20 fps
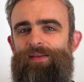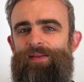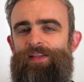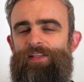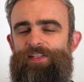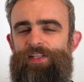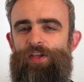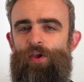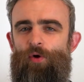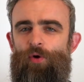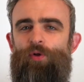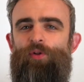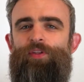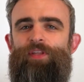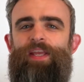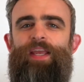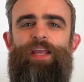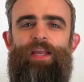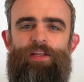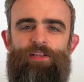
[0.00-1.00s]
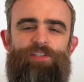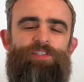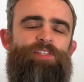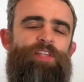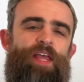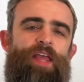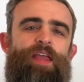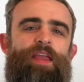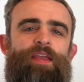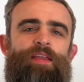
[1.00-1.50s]
is the old age
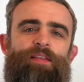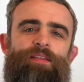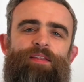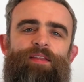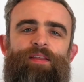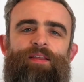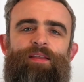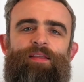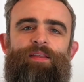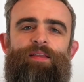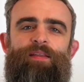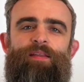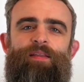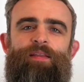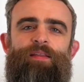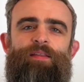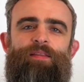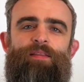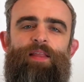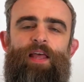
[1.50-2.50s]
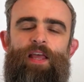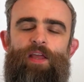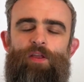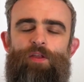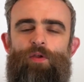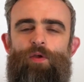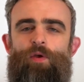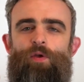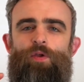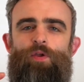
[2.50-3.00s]
saying that
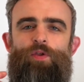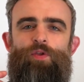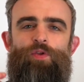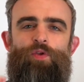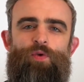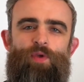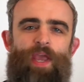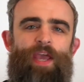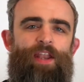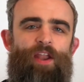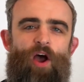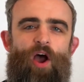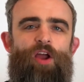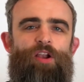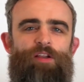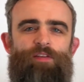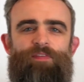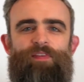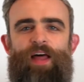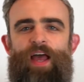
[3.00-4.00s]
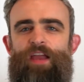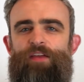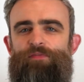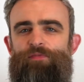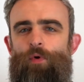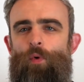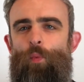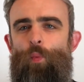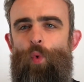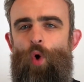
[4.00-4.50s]
you get out of
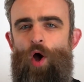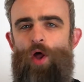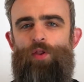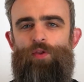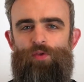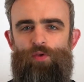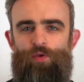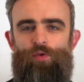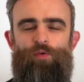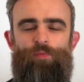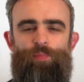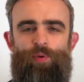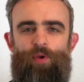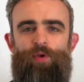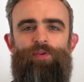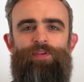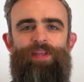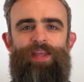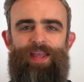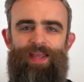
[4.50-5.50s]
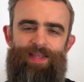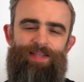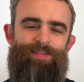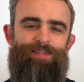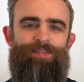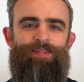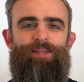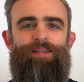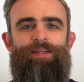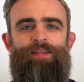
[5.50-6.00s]
life what you put in.
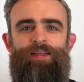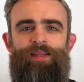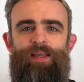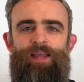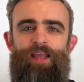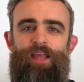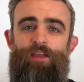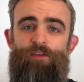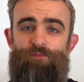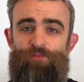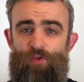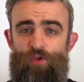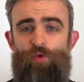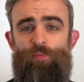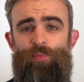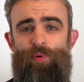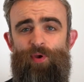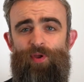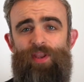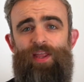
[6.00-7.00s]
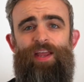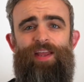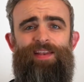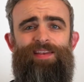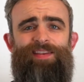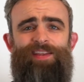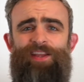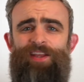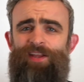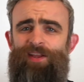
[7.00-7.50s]
If you put
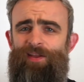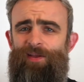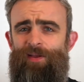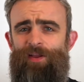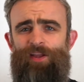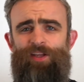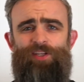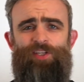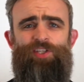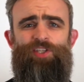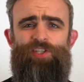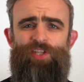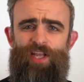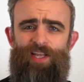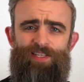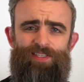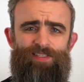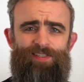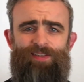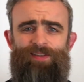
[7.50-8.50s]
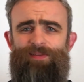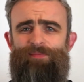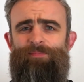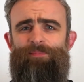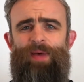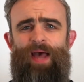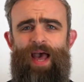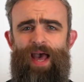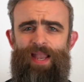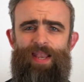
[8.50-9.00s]
in shit,
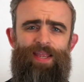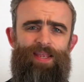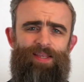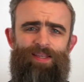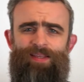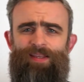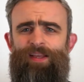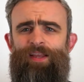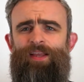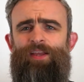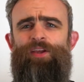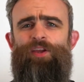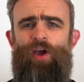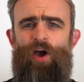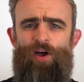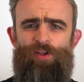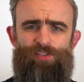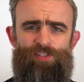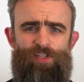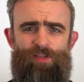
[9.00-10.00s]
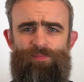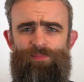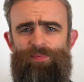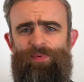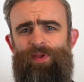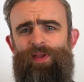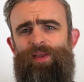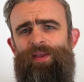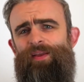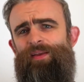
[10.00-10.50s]
panic, gossip,
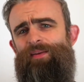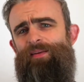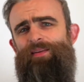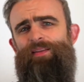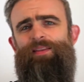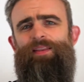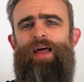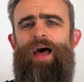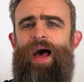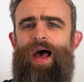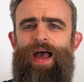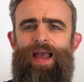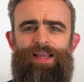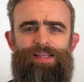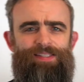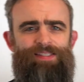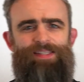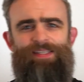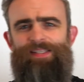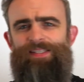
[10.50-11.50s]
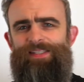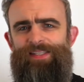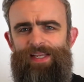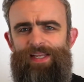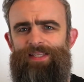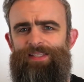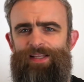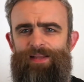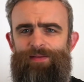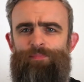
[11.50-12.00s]
lies,
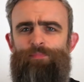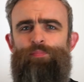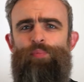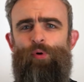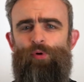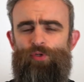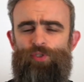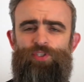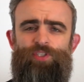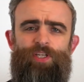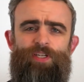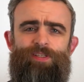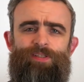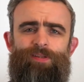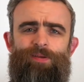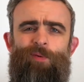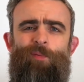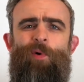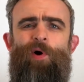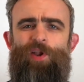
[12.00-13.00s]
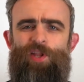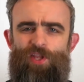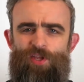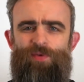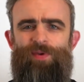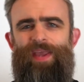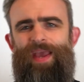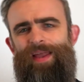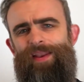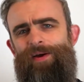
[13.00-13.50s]
deceit, and bullshit, what do
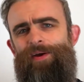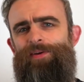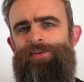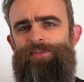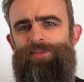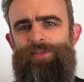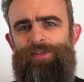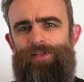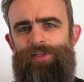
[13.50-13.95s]
you get out?